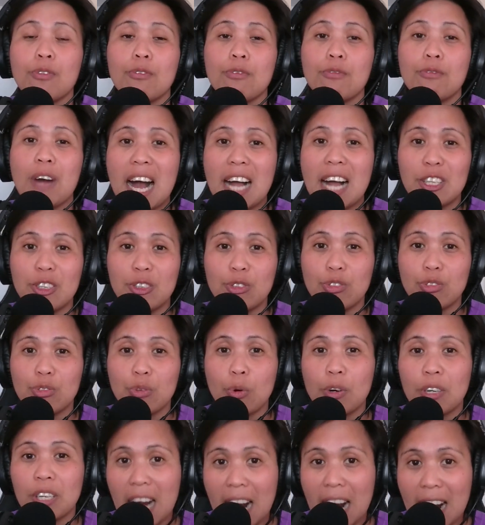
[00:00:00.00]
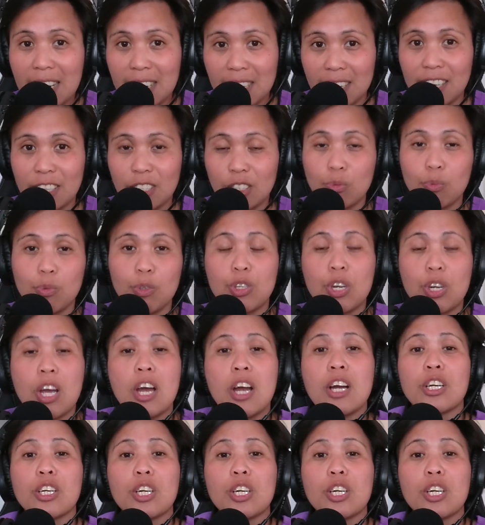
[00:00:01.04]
values, or guidelines which